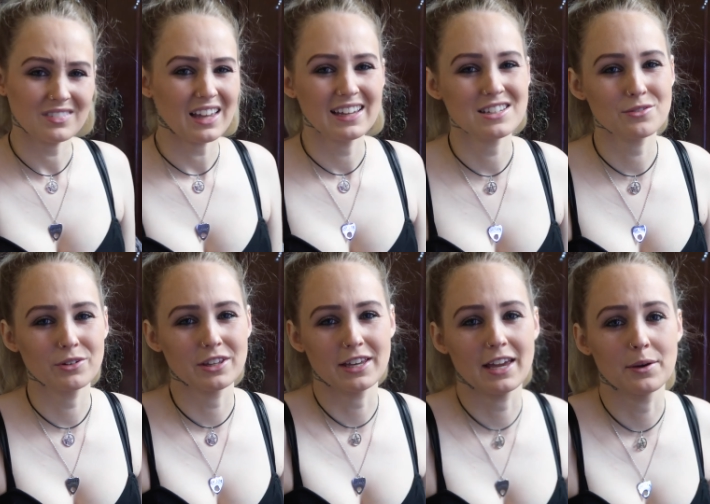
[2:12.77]
He doesn't
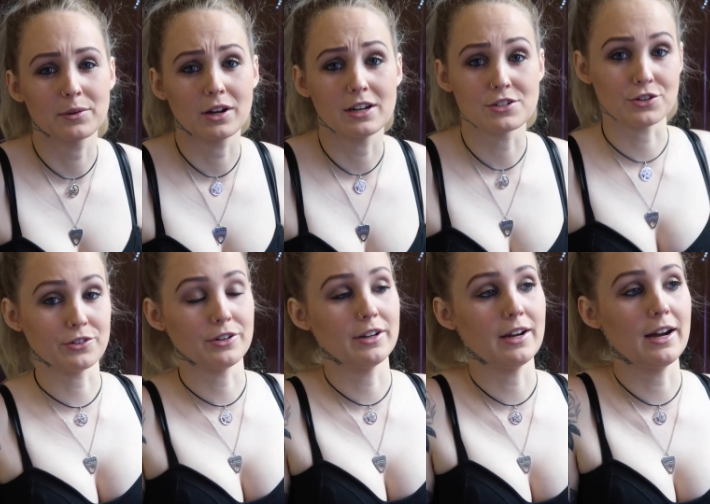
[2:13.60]
really care what I
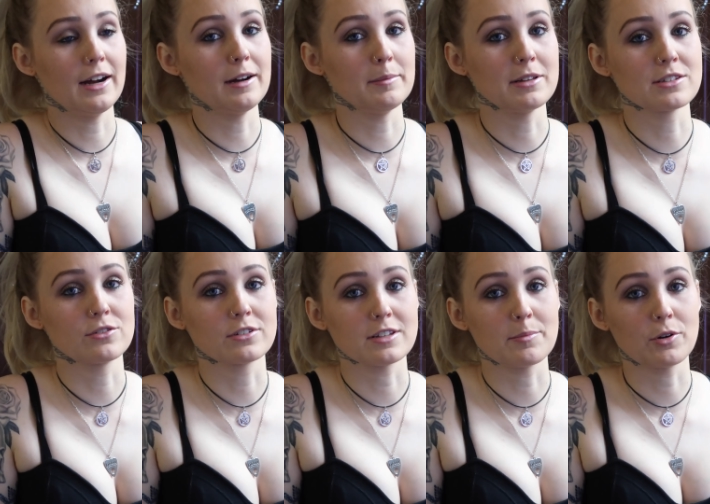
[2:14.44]
do, as
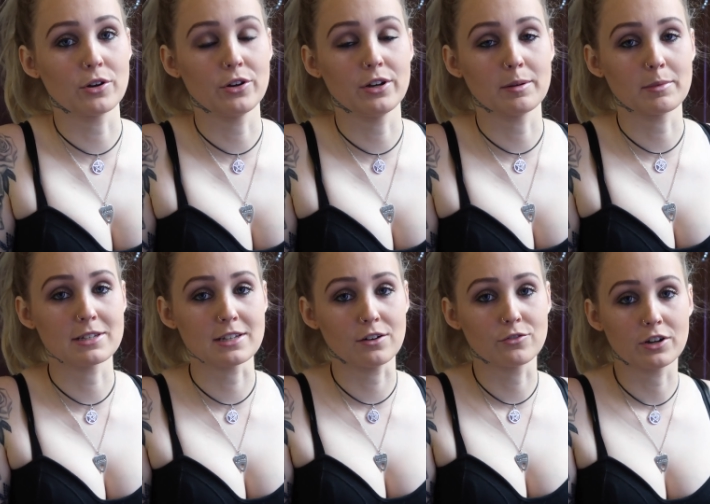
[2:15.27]
long as I'm not hurting
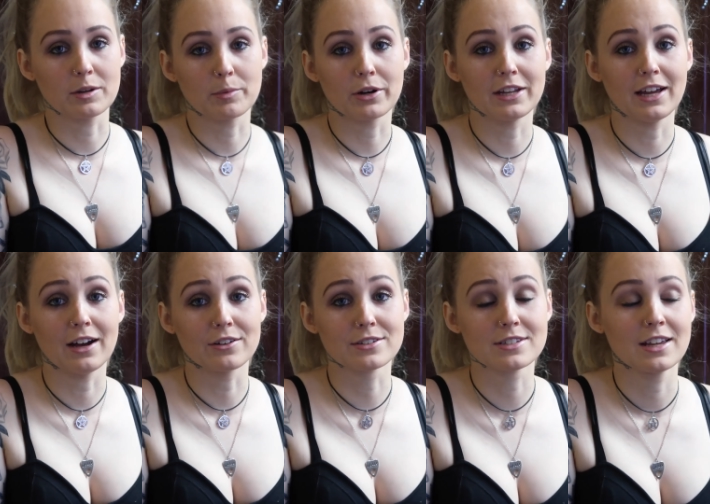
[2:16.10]
myself or anybody
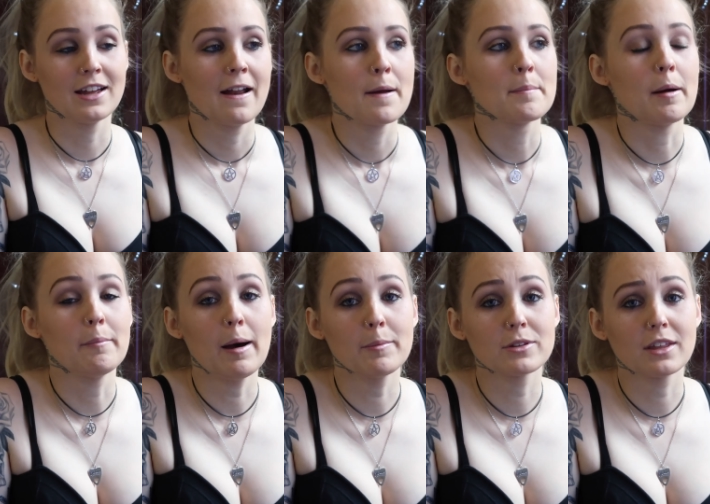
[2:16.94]
else. My
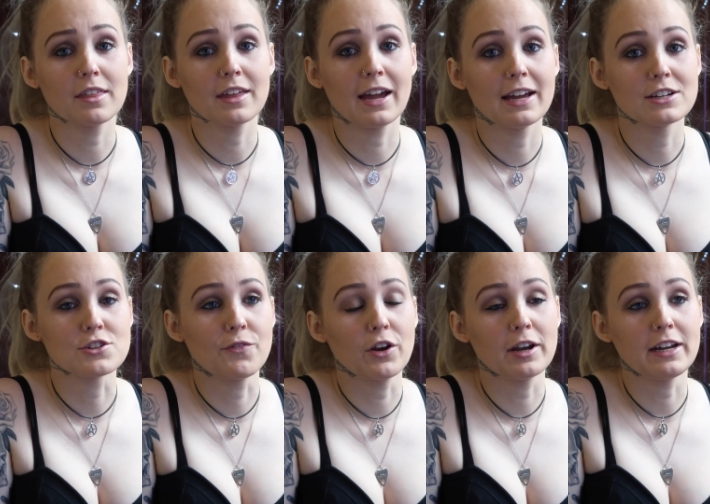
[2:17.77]
mum, on the other hand,
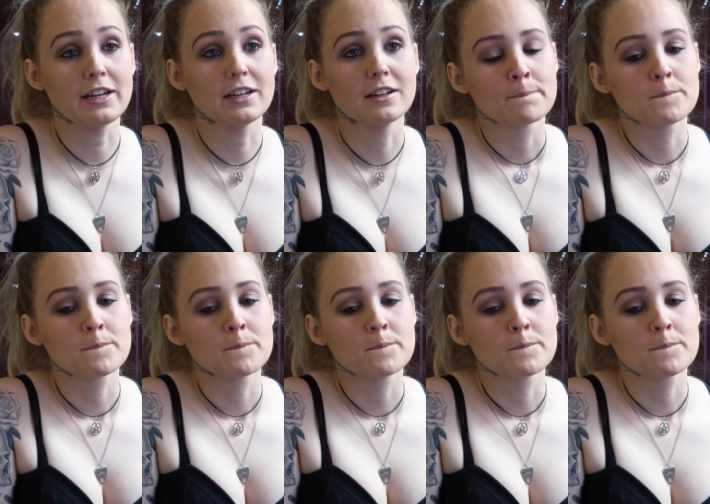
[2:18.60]
she's very,